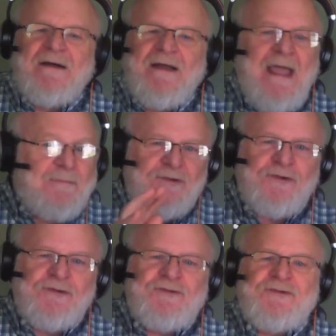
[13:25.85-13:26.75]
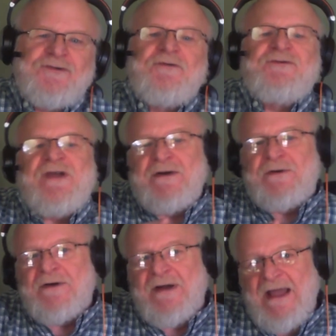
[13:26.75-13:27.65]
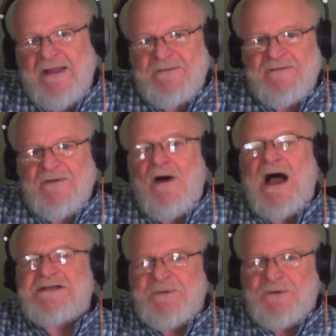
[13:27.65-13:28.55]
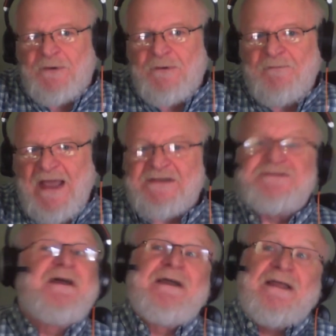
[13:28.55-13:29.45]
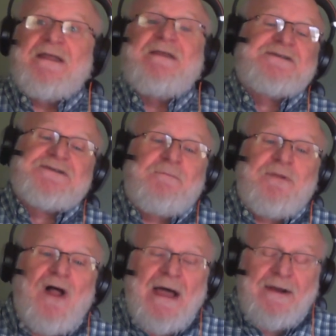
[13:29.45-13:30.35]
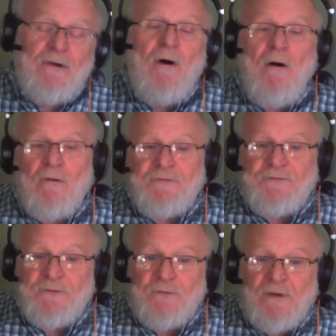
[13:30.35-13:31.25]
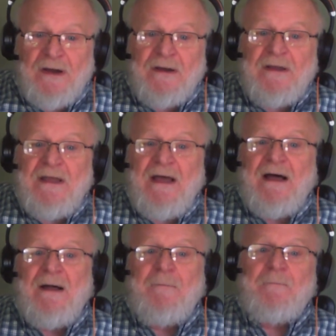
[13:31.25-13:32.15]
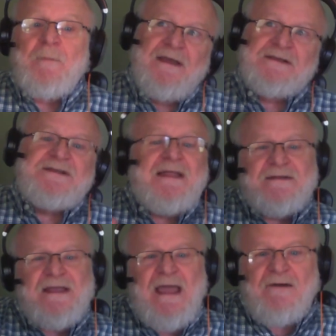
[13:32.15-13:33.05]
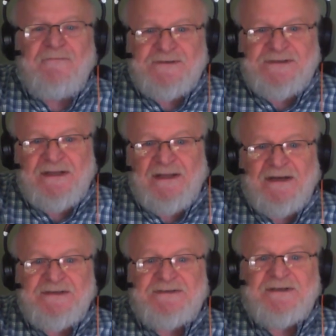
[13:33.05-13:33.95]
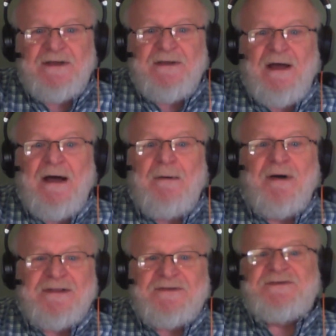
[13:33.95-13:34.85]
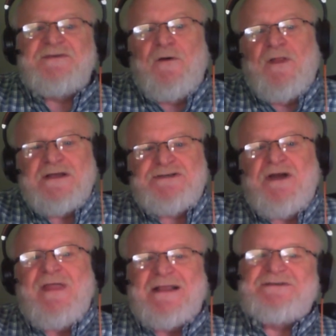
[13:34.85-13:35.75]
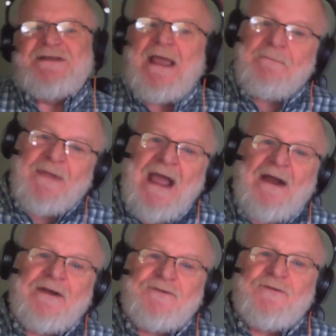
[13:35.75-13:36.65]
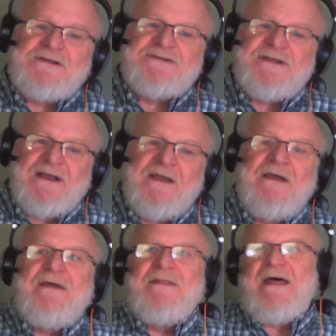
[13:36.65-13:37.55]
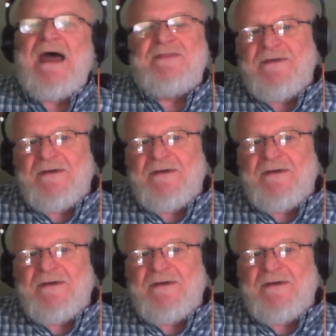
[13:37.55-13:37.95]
Ambulatory surgical center and hospital-based. It doesn't apply at all to extended care facilities. But still, they share that same characteristic that